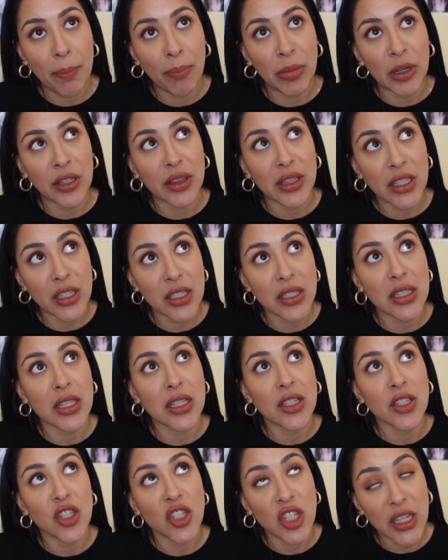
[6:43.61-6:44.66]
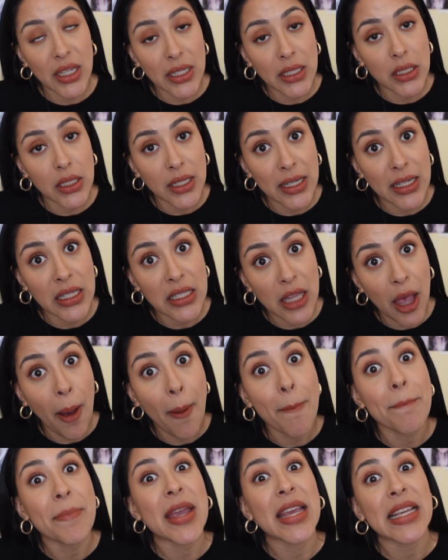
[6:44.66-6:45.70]
but this shit is
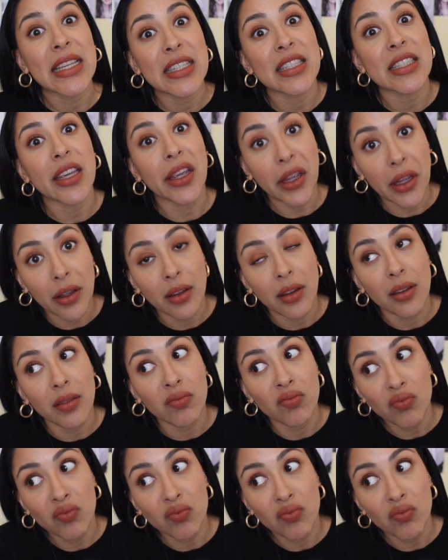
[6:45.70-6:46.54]
amazing.